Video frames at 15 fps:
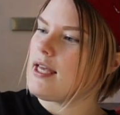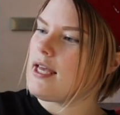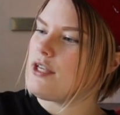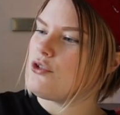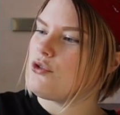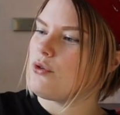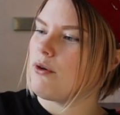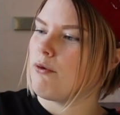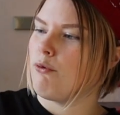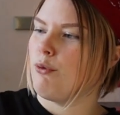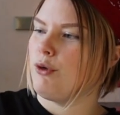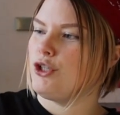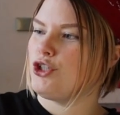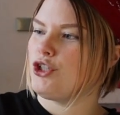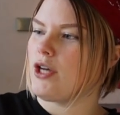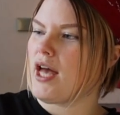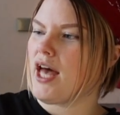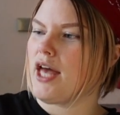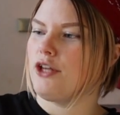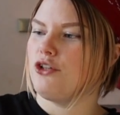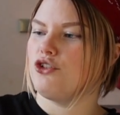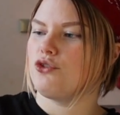I sort of wish
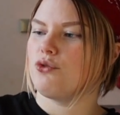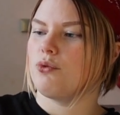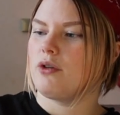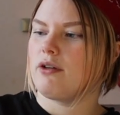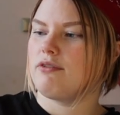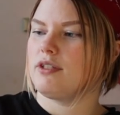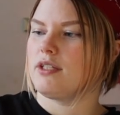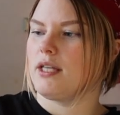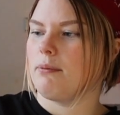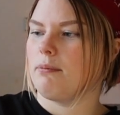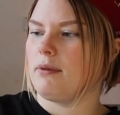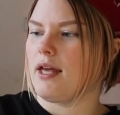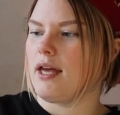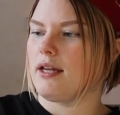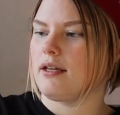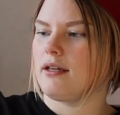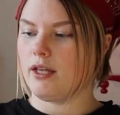I just would have skipped that.